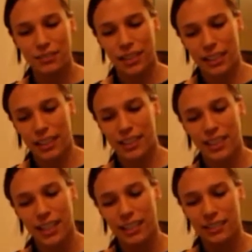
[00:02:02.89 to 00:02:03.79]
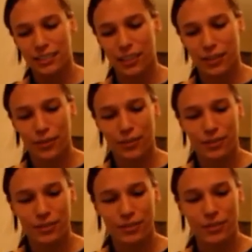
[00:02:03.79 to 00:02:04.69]
feeling, a slight, you
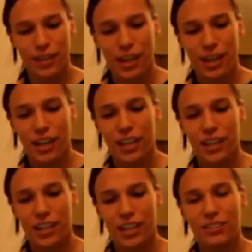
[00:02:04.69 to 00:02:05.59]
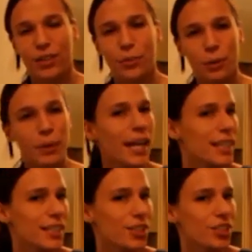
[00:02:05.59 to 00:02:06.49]
know, if you weren't paying
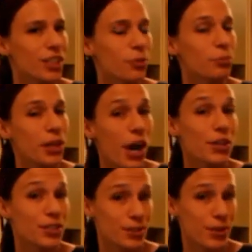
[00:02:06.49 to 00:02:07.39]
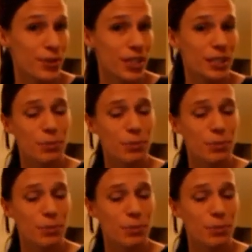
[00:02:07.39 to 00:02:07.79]
attention it would be hard to notice,